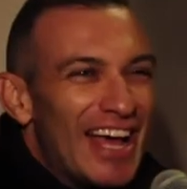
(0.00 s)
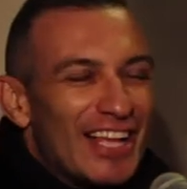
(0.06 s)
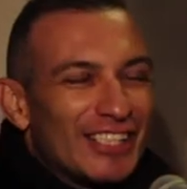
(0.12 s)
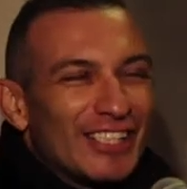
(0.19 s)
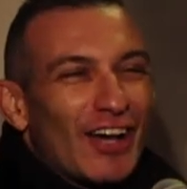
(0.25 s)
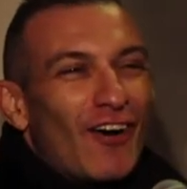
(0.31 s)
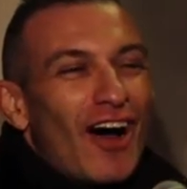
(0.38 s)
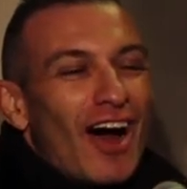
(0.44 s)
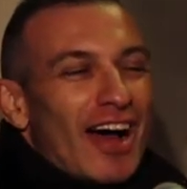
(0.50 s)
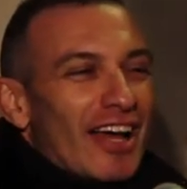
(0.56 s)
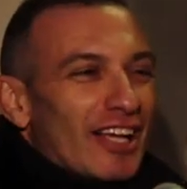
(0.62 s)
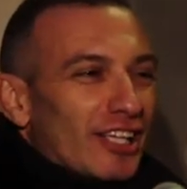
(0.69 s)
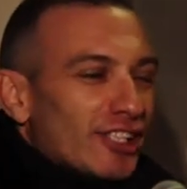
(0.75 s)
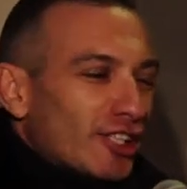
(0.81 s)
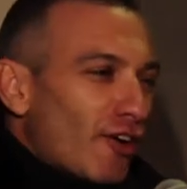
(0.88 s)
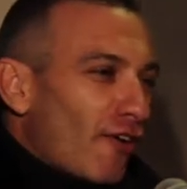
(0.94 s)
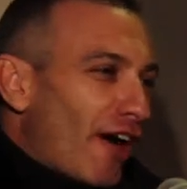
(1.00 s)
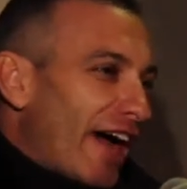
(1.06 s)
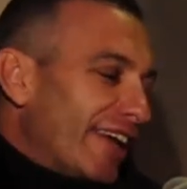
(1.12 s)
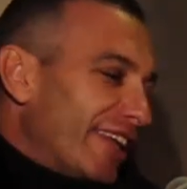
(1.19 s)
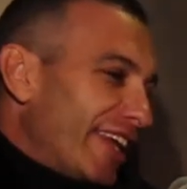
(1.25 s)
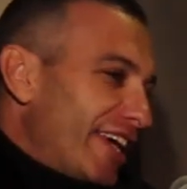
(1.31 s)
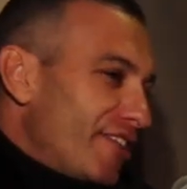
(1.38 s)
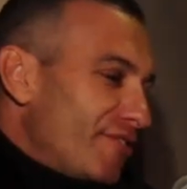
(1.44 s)
So I
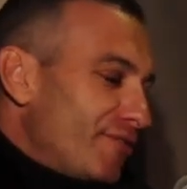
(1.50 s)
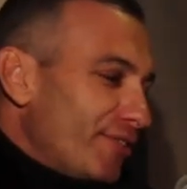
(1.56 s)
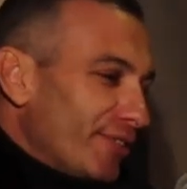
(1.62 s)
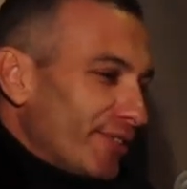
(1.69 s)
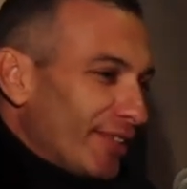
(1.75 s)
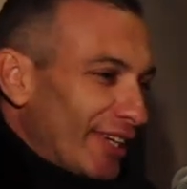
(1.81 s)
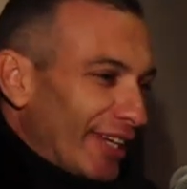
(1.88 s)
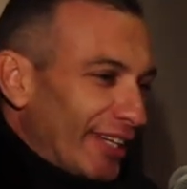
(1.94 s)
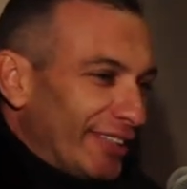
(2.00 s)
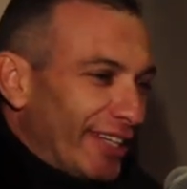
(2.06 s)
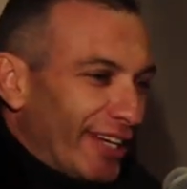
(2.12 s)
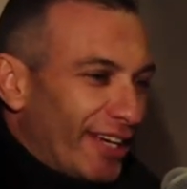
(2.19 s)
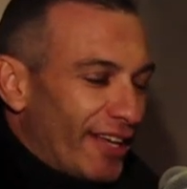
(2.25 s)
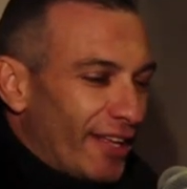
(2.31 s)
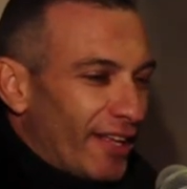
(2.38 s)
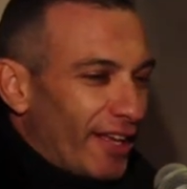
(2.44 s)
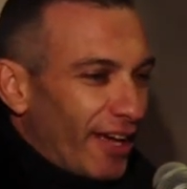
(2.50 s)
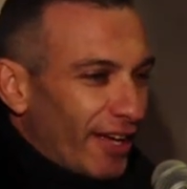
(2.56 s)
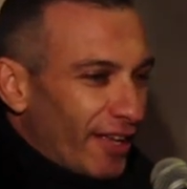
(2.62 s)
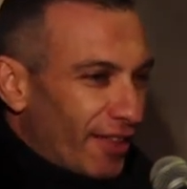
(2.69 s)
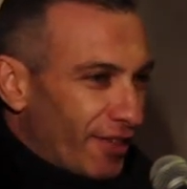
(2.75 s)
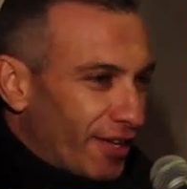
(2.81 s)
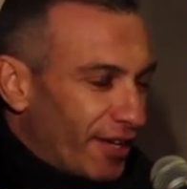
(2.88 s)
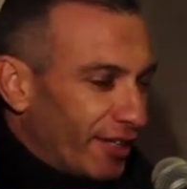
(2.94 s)
leave the
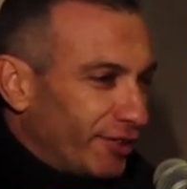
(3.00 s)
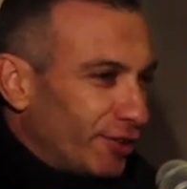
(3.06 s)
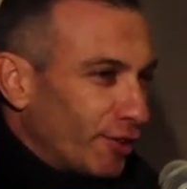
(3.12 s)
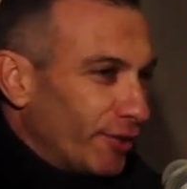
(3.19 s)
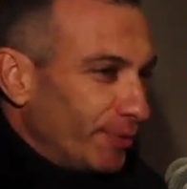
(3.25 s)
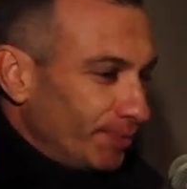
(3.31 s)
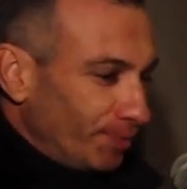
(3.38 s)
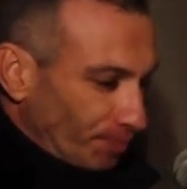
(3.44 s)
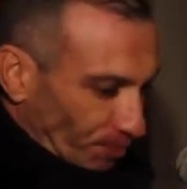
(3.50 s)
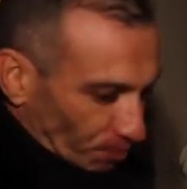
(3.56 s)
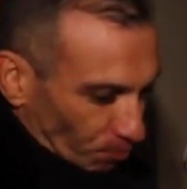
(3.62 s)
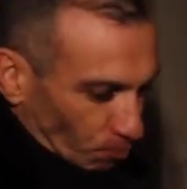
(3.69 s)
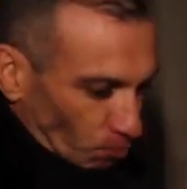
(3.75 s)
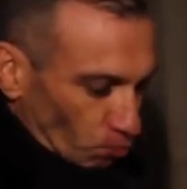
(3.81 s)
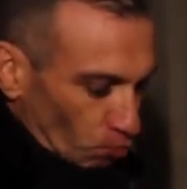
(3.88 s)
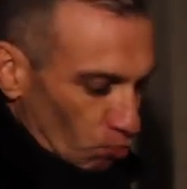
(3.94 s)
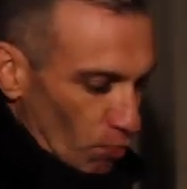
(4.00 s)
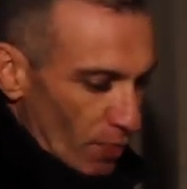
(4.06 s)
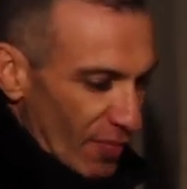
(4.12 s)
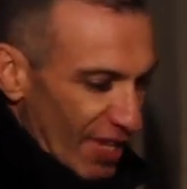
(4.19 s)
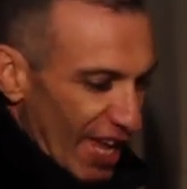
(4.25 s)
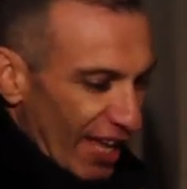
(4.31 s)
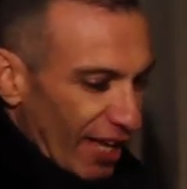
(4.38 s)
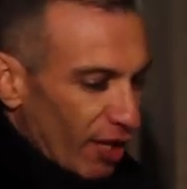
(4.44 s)
theater,
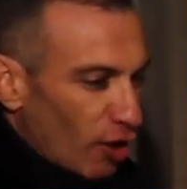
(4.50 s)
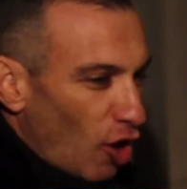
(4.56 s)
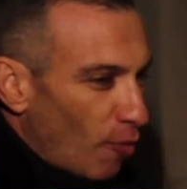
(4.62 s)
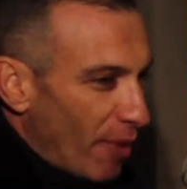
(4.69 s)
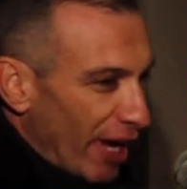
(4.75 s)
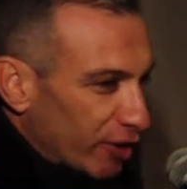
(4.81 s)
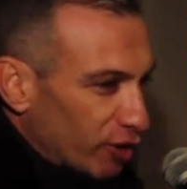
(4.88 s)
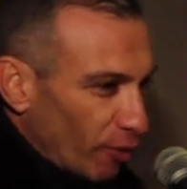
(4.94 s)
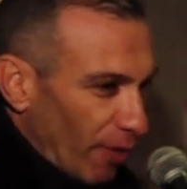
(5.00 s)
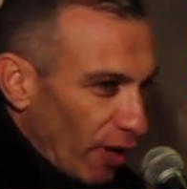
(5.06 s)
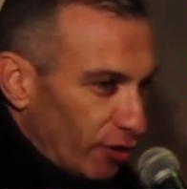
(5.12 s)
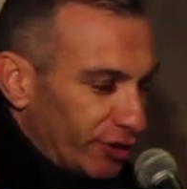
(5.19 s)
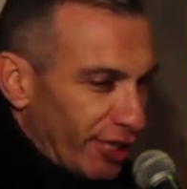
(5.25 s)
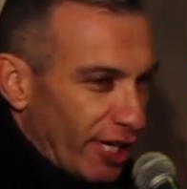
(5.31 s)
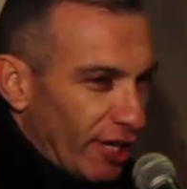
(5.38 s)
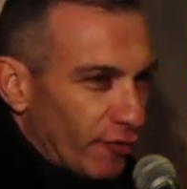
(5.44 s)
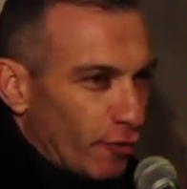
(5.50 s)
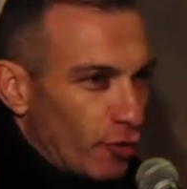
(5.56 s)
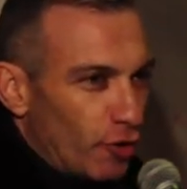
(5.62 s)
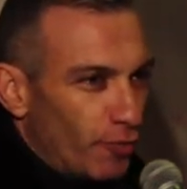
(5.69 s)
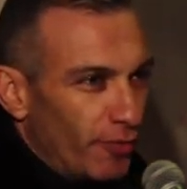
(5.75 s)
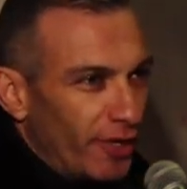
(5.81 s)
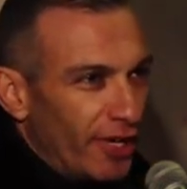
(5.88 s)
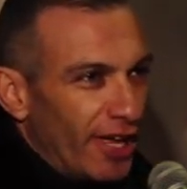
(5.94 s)
go back to my hotel
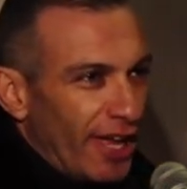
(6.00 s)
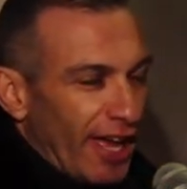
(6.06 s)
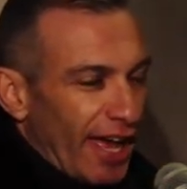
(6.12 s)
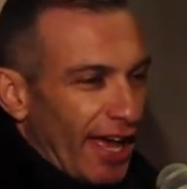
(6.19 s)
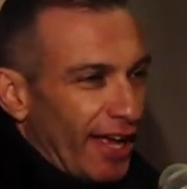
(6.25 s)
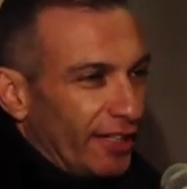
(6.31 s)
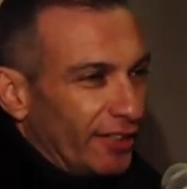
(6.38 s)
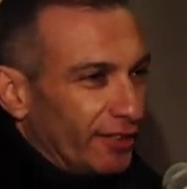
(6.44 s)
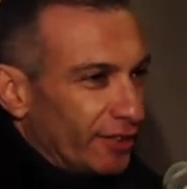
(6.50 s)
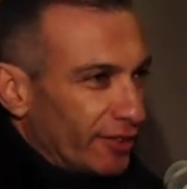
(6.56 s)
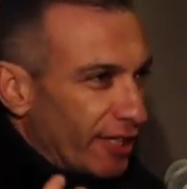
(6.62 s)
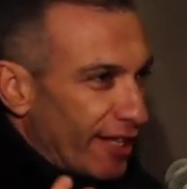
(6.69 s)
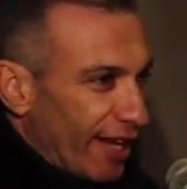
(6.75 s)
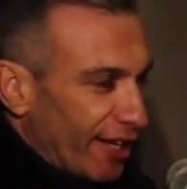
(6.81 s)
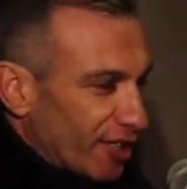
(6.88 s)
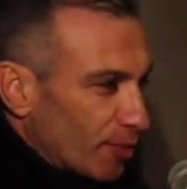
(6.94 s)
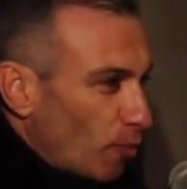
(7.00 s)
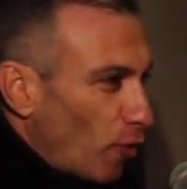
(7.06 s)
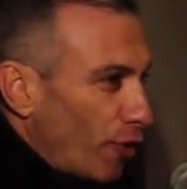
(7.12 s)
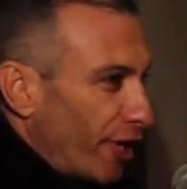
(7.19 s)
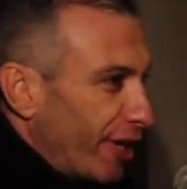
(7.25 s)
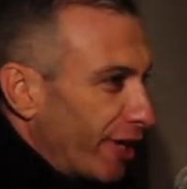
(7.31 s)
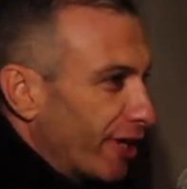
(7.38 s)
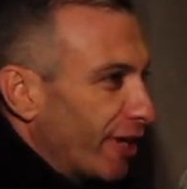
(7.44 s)
room, and the next
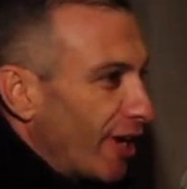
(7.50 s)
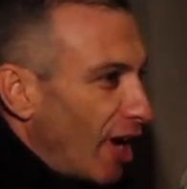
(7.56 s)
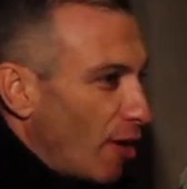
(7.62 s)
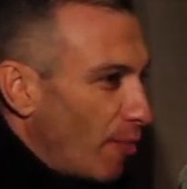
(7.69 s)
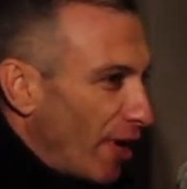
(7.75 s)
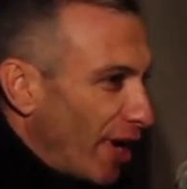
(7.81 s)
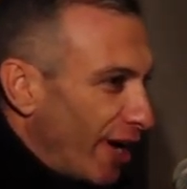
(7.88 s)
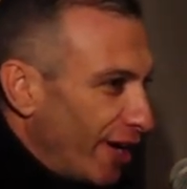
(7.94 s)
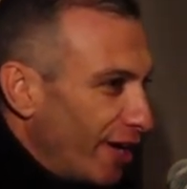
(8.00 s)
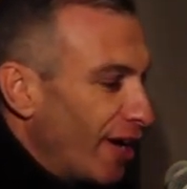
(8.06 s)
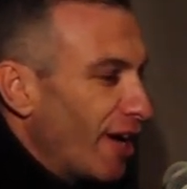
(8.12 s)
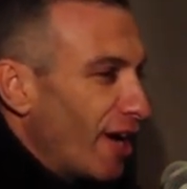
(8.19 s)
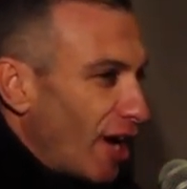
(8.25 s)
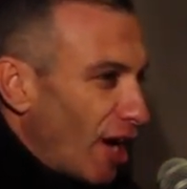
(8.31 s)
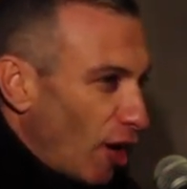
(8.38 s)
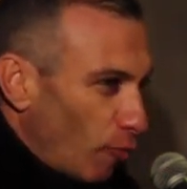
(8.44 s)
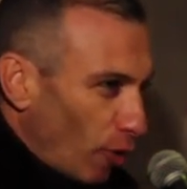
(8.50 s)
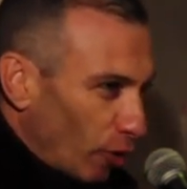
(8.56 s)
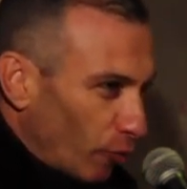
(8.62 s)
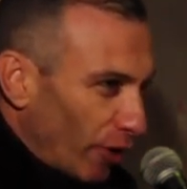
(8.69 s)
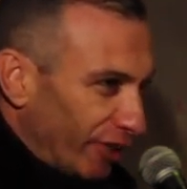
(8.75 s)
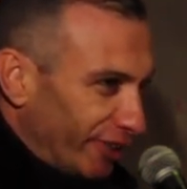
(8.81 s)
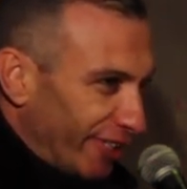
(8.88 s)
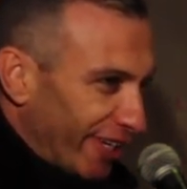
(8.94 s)
morning I buy a
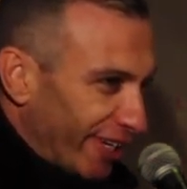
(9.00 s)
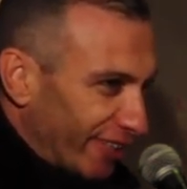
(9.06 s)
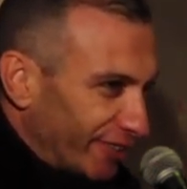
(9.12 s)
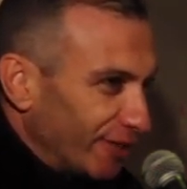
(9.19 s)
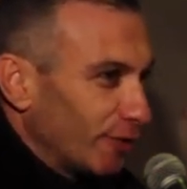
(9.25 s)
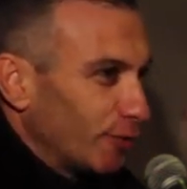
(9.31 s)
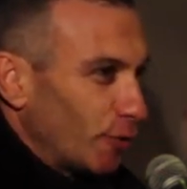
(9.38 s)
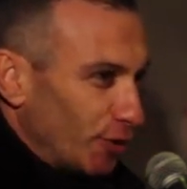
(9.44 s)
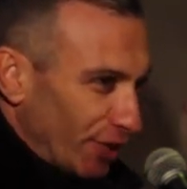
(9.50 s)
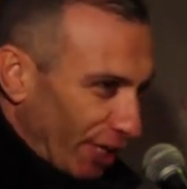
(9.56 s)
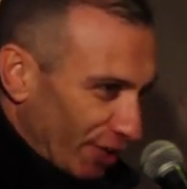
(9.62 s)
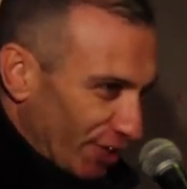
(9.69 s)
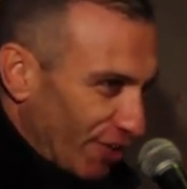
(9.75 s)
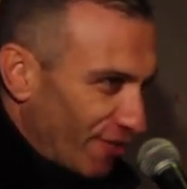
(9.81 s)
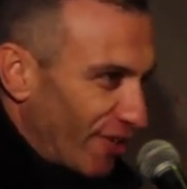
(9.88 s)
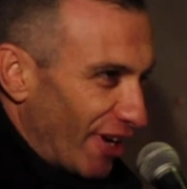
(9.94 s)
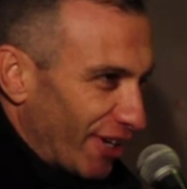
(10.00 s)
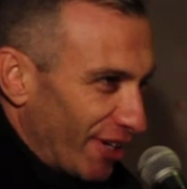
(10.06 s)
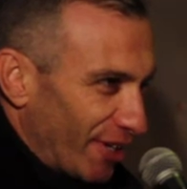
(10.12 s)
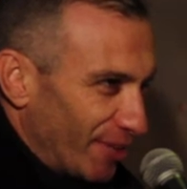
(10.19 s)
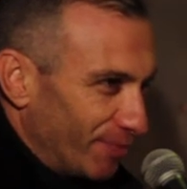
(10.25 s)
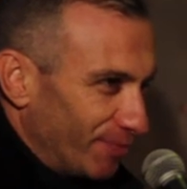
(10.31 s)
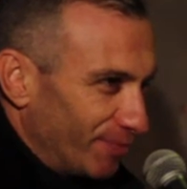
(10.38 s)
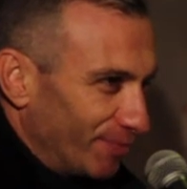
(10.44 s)
one-way ticket to
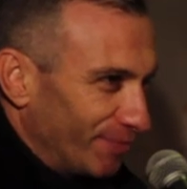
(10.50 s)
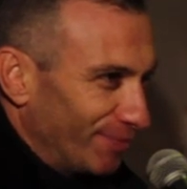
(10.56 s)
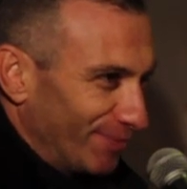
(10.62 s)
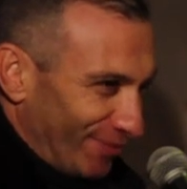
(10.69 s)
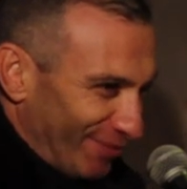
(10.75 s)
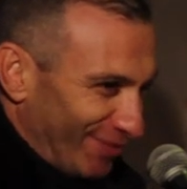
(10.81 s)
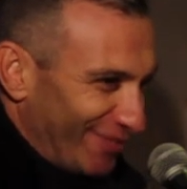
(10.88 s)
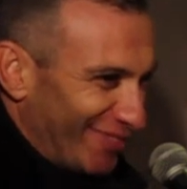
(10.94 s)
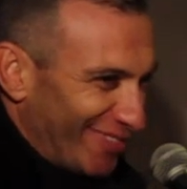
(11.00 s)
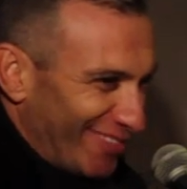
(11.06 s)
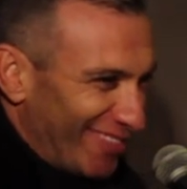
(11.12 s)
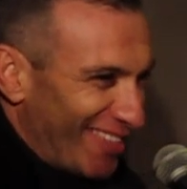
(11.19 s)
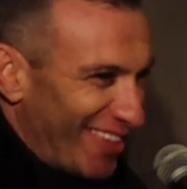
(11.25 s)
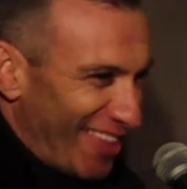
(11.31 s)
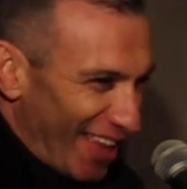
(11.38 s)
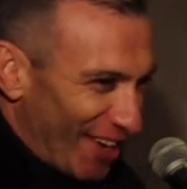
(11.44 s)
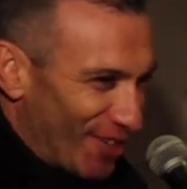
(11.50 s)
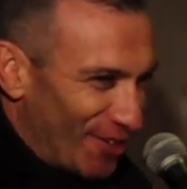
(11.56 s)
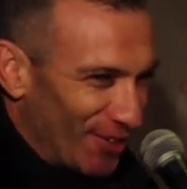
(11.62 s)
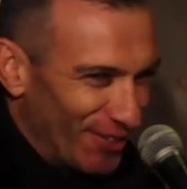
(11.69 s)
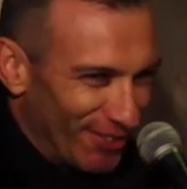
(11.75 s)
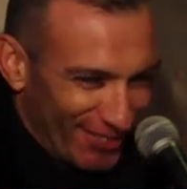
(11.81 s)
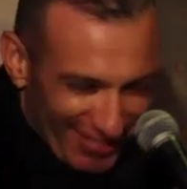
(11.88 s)
Czechoslovakia. Thank you.